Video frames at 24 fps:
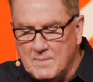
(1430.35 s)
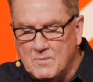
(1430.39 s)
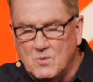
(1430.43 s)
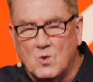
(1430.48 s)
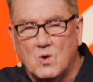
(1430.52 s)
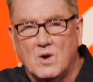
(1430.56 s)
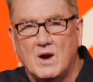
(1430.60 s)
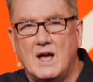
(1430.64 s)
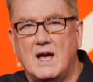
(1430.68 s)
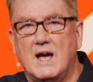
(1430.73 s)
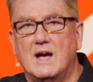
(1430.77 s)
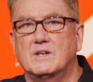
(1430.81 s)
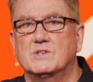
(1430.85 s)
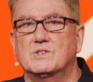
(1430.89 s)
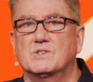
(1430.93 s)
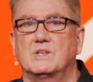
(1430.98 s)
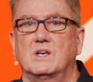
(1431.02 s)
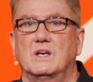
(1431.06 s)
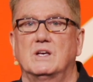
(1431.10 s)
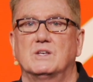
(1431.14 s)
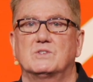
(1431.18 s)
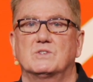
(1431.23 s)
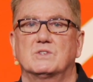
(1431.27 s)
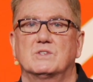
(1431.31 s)
more
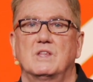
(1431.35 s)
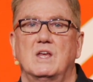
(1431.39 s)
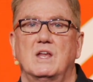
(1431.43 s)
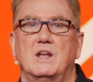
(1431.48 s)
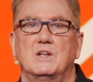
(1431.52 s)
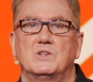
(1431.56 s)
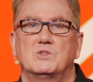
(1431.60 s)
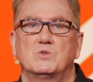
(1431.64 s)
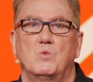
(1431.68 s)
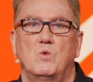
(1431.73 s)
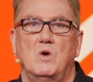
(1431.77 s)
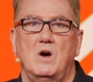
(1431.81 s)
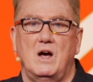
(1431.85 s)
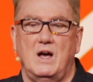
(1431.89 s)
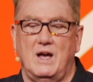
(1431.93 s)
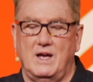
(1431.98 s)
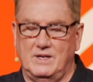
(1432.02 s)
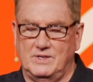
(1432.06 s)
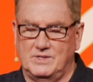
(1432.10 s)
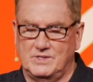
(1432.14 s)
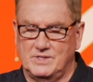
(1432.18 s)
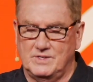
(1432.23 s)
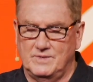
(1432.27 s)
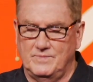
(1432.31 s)
access than is
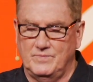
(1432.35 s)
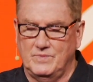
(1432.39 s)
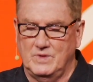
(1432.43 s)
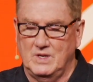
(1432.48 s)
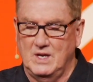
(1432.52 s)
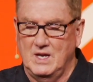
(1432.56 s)
wise.